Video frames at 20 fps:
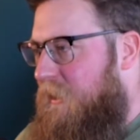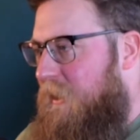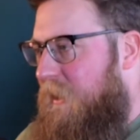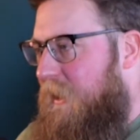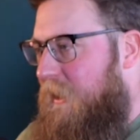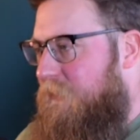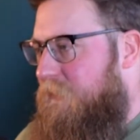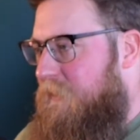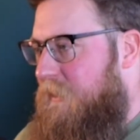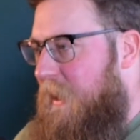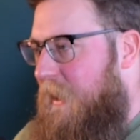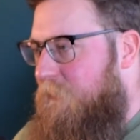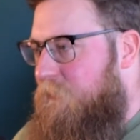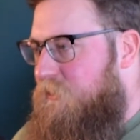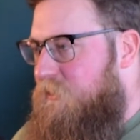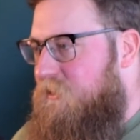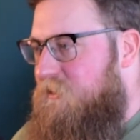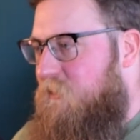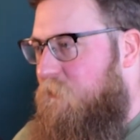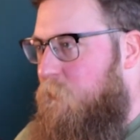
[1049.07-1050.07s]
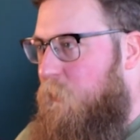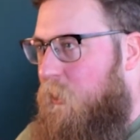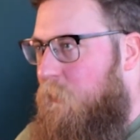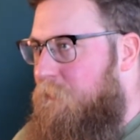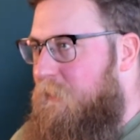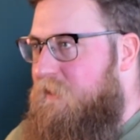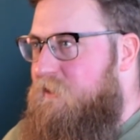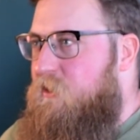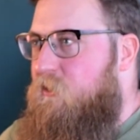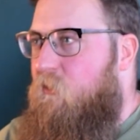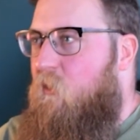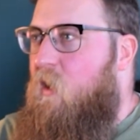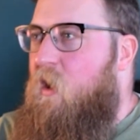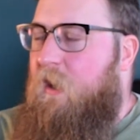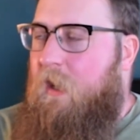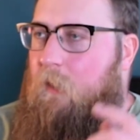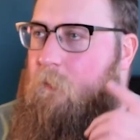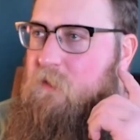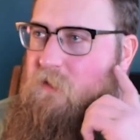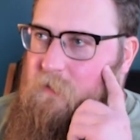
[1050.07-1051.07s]
It was just a little bit too
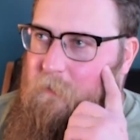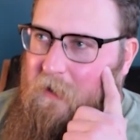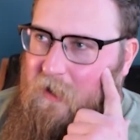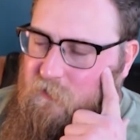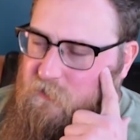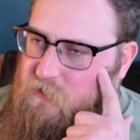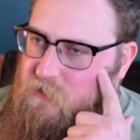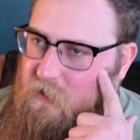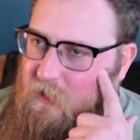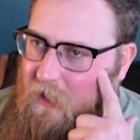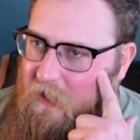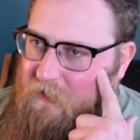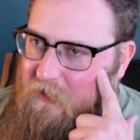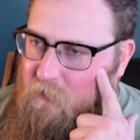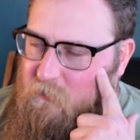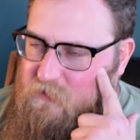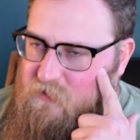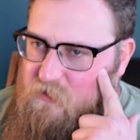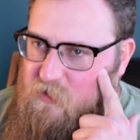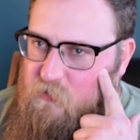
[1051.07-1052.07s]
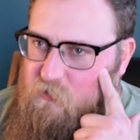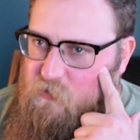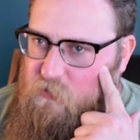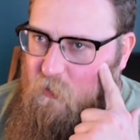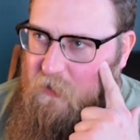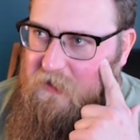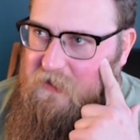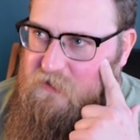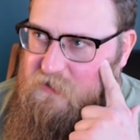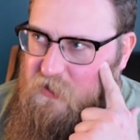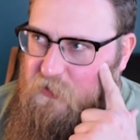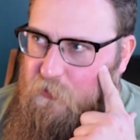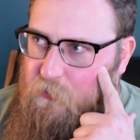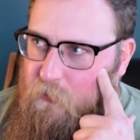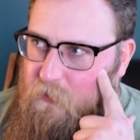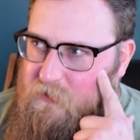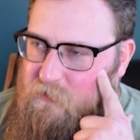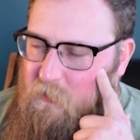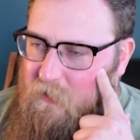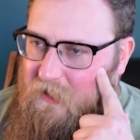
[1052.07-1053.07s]
long. It was about, I think it was
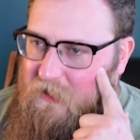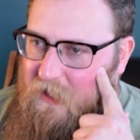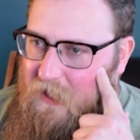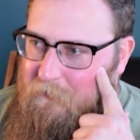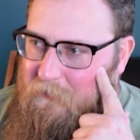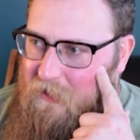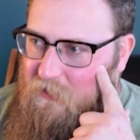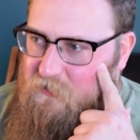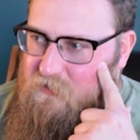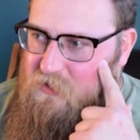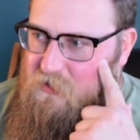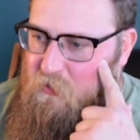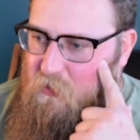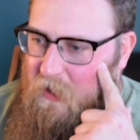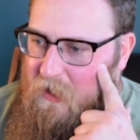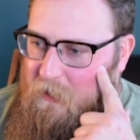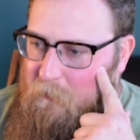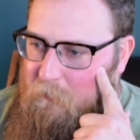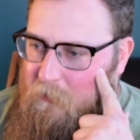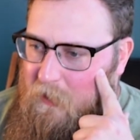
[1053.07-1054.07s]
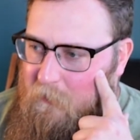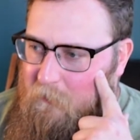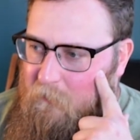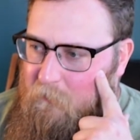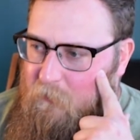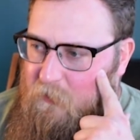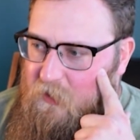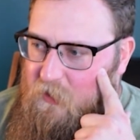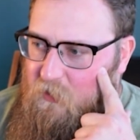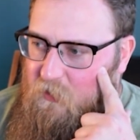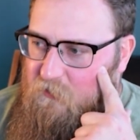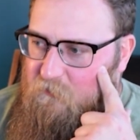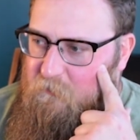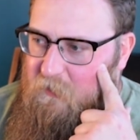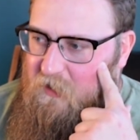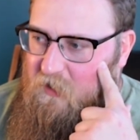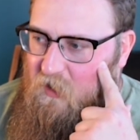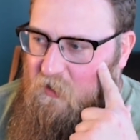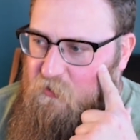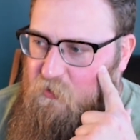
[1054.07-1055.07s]
2:22 is what it came out to, and it probably could have
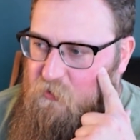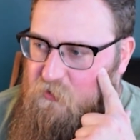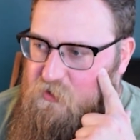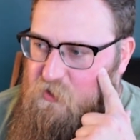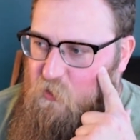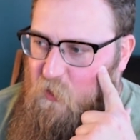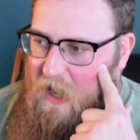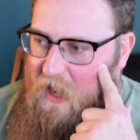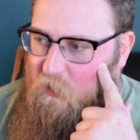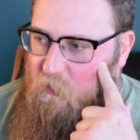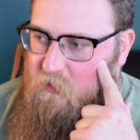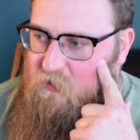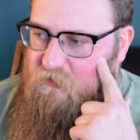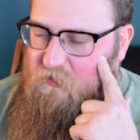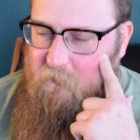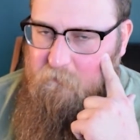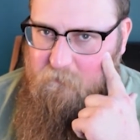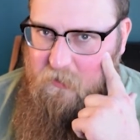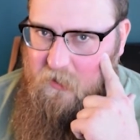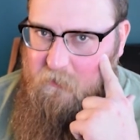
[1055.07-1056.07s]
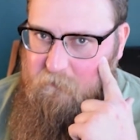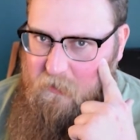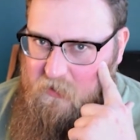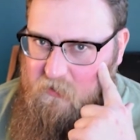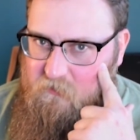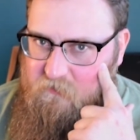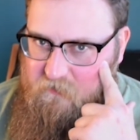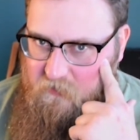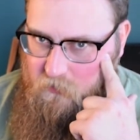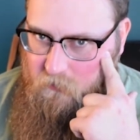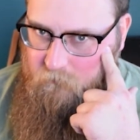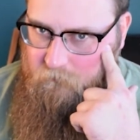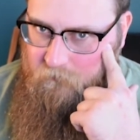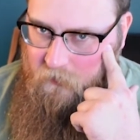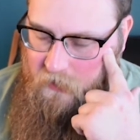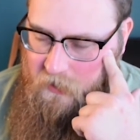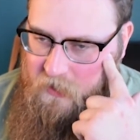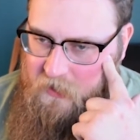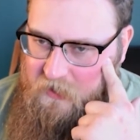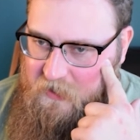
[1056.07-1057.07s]
been under 2 hours and been a better film.
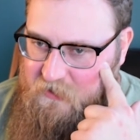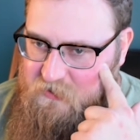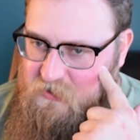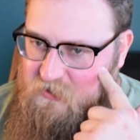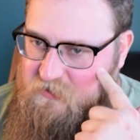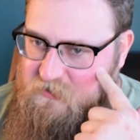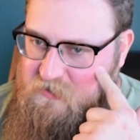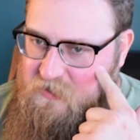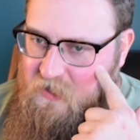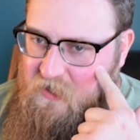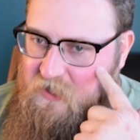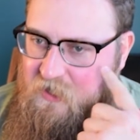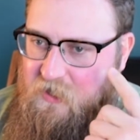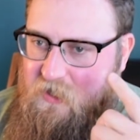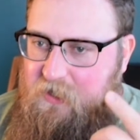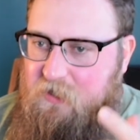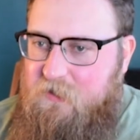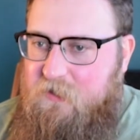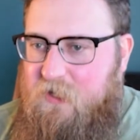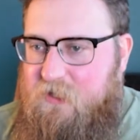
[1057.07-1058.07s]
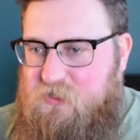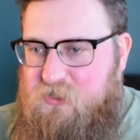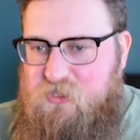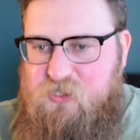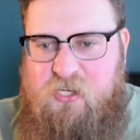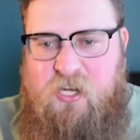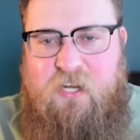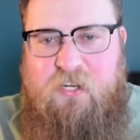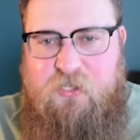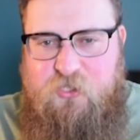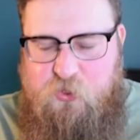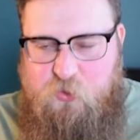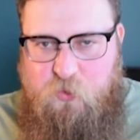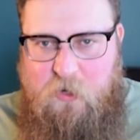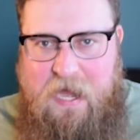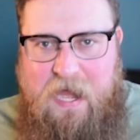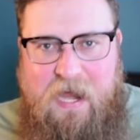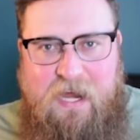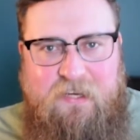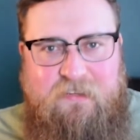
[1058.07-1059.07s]
It just kind of
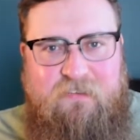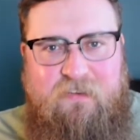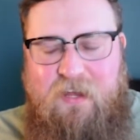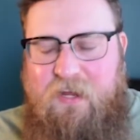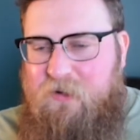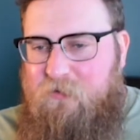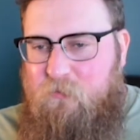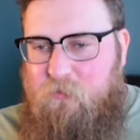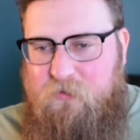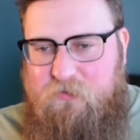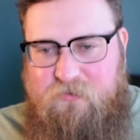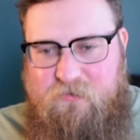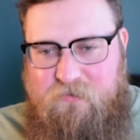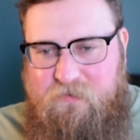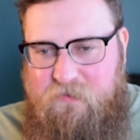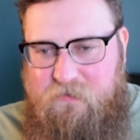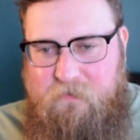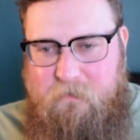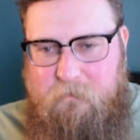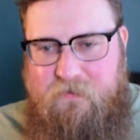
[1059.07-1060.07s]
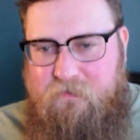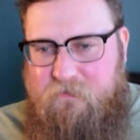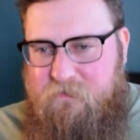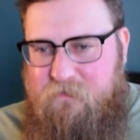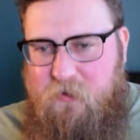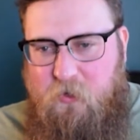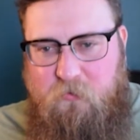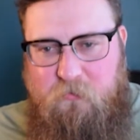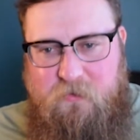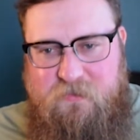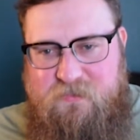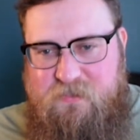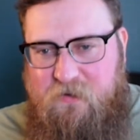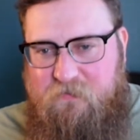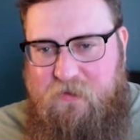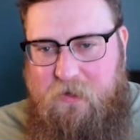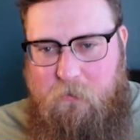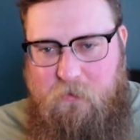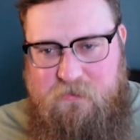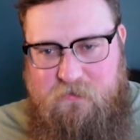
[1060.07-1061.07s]
dragged and was filled with stuff
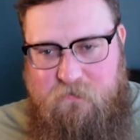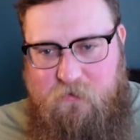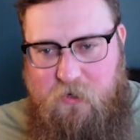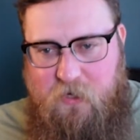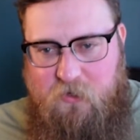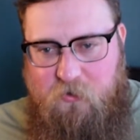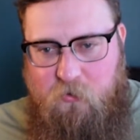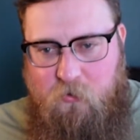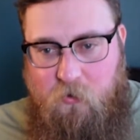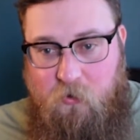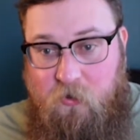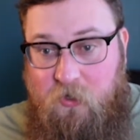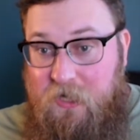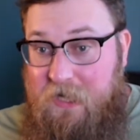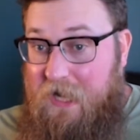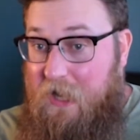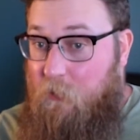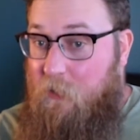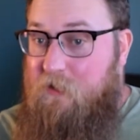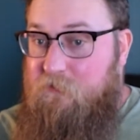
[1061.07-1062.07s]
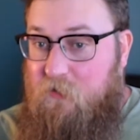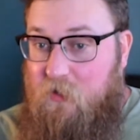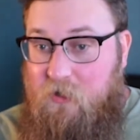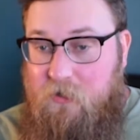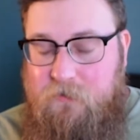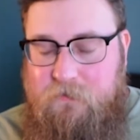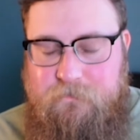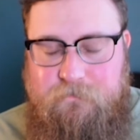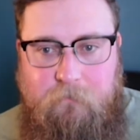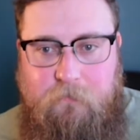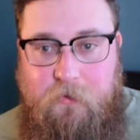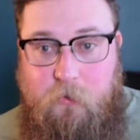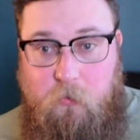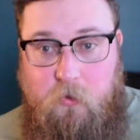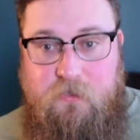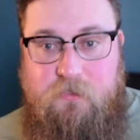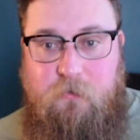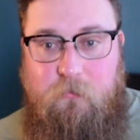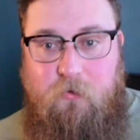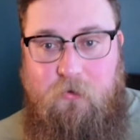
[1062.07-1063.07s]
that wasn't very cool. However, there were
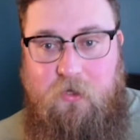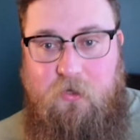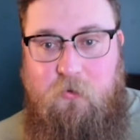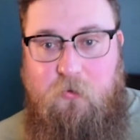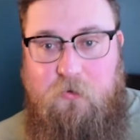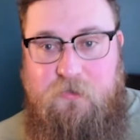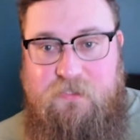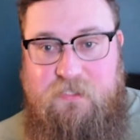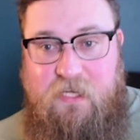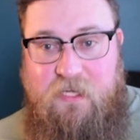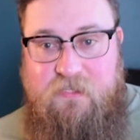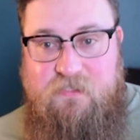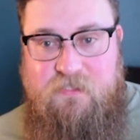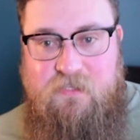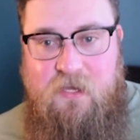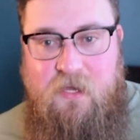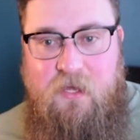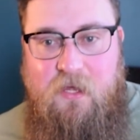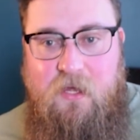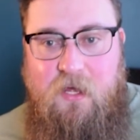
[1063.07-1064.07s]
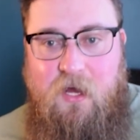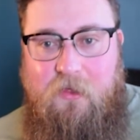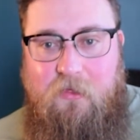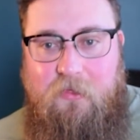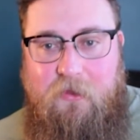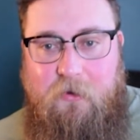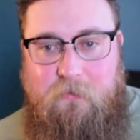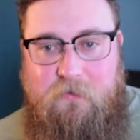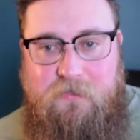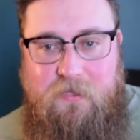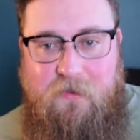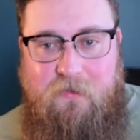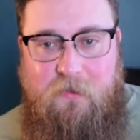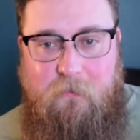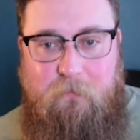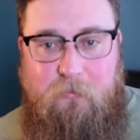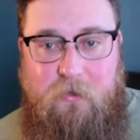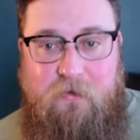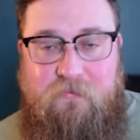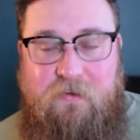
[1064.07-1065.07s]
some really cool scenes. The
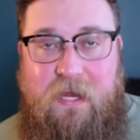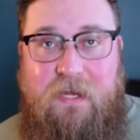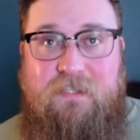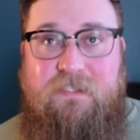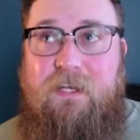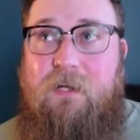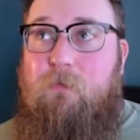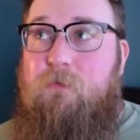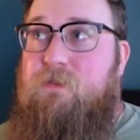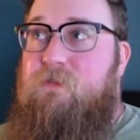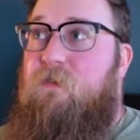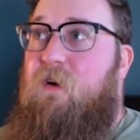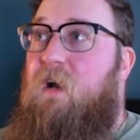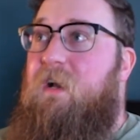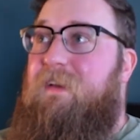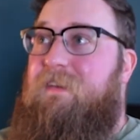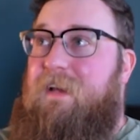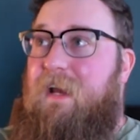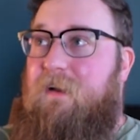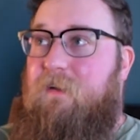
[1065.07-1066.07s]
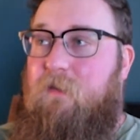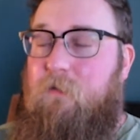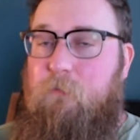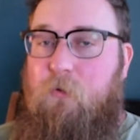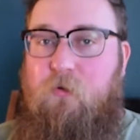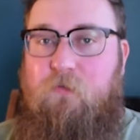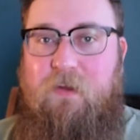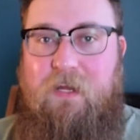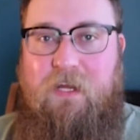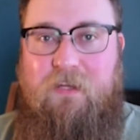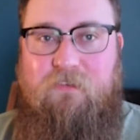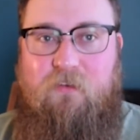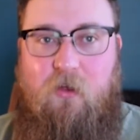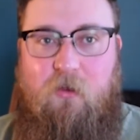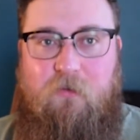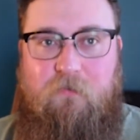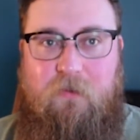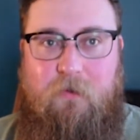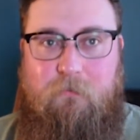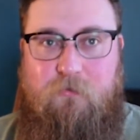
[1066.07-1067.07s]
briefcase scene was fun at the end of the movie. It's all
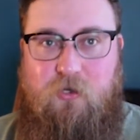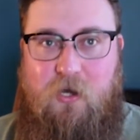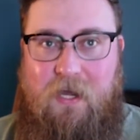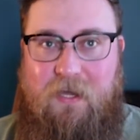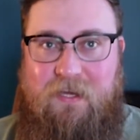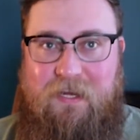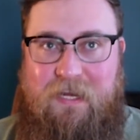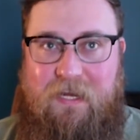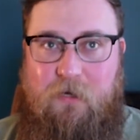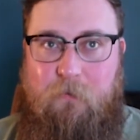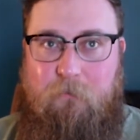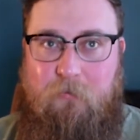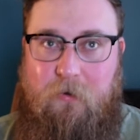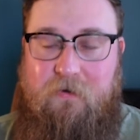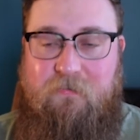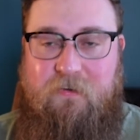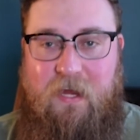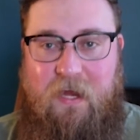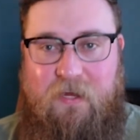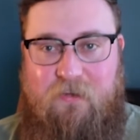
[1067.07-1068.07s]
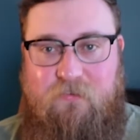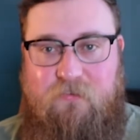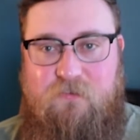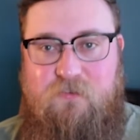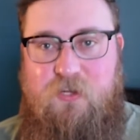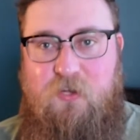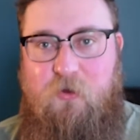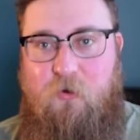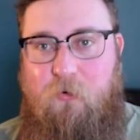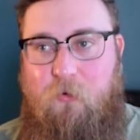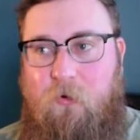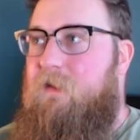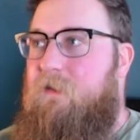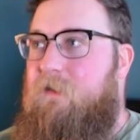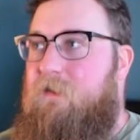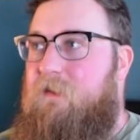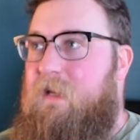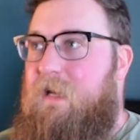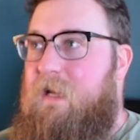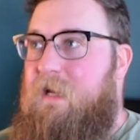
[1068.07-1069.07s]
of them trying to get a briefcase to
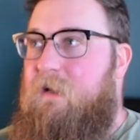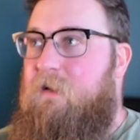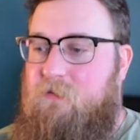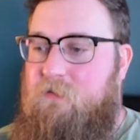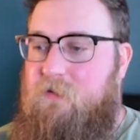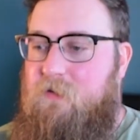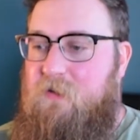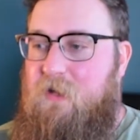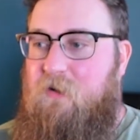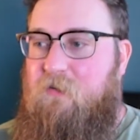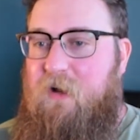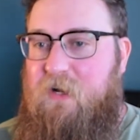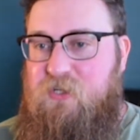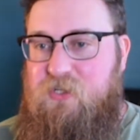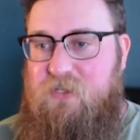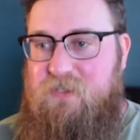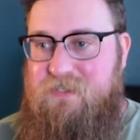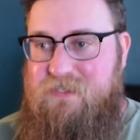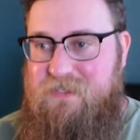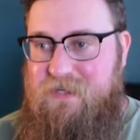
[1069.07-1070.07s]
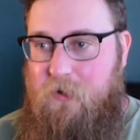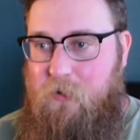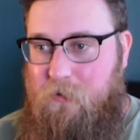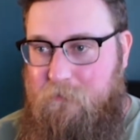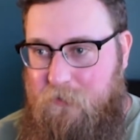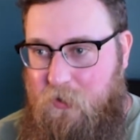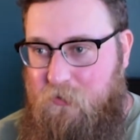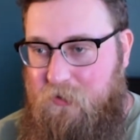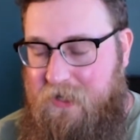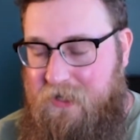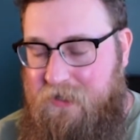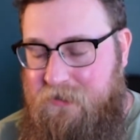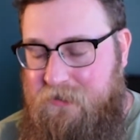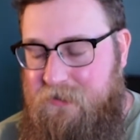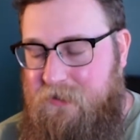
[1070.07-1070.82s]
the election ceremony,